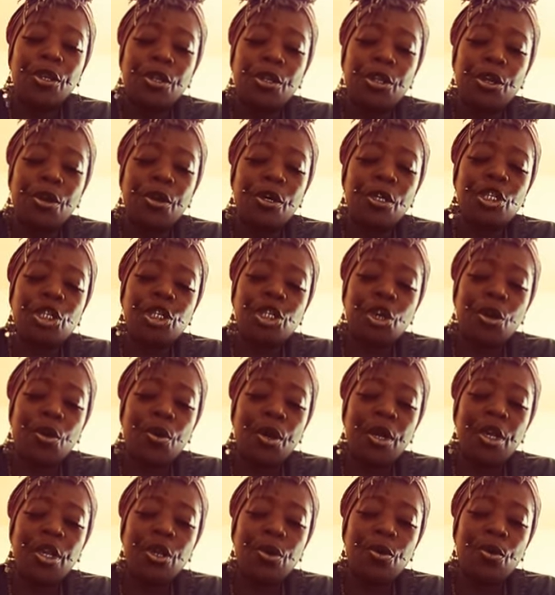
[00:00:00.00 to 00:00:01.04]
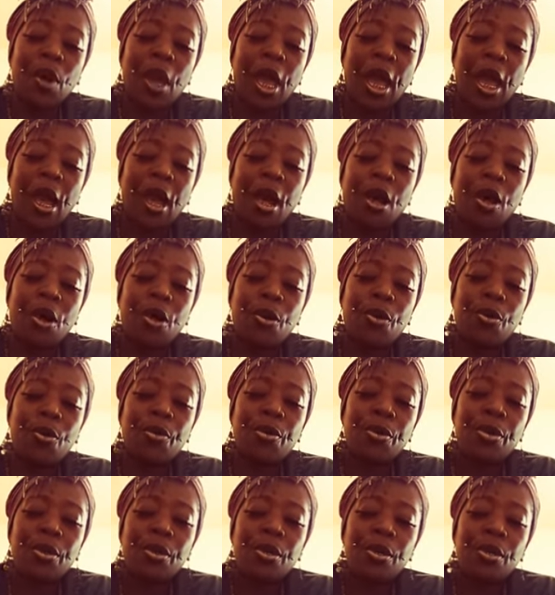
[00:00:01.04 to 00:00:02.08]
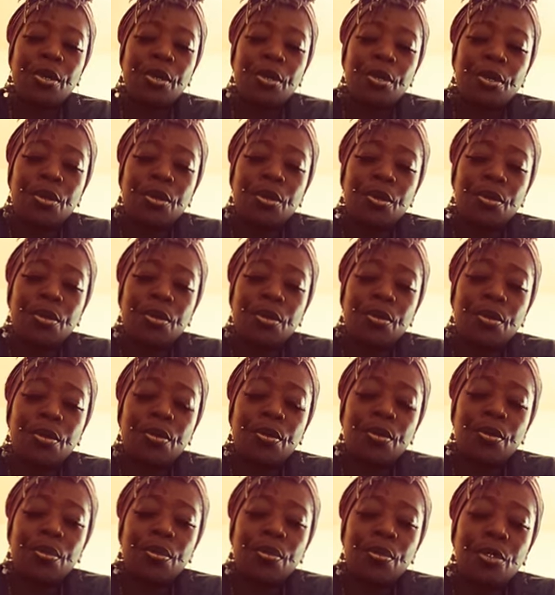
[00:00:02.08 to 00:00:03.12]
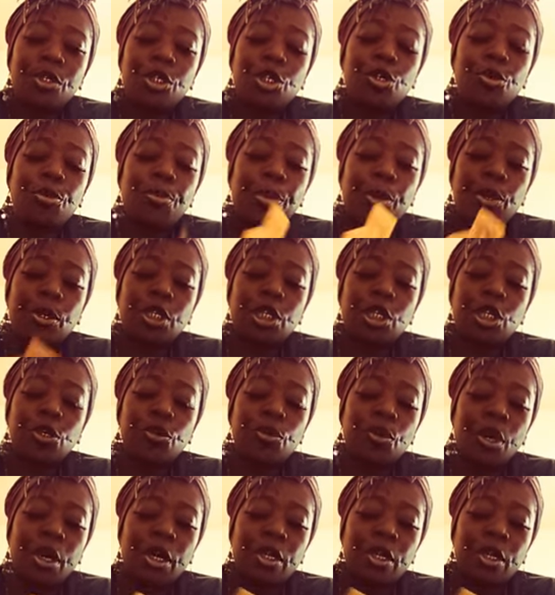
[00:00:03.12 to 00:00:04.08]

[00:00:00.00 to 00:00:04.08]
they're showing you how to pursue a